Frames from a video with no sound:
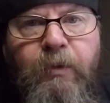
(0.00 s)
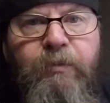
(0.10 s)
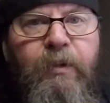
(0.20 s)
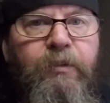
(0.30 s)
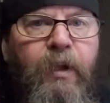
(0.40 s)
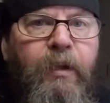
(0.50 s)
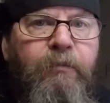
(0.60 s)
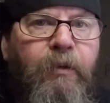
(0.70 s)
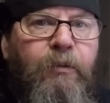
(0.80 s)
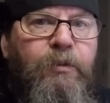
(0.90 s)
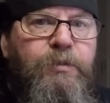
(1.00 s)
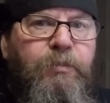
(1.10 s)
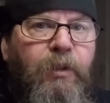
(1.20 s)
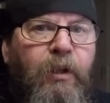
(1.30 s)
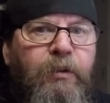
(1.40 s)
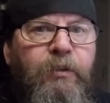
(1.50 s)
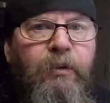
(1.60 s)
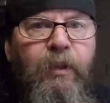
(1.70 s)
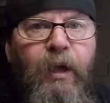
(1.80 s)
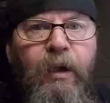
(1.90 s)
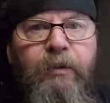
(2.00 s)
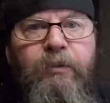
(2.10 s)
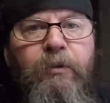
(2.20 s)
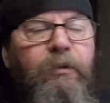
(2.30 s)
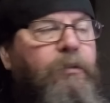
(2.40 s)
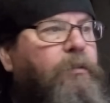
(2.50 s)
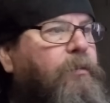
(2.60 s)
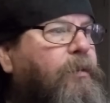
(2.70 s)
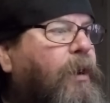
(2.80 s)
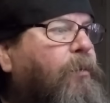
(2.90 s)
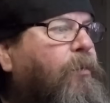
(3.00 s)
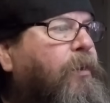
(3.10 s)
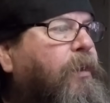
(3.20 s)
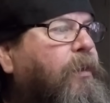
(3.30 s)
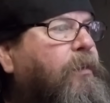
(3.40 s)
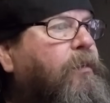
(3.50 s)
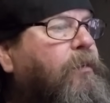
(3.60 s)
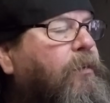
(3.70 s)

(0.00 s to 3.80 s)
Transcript: If that tank vent was plugged or locked or not working,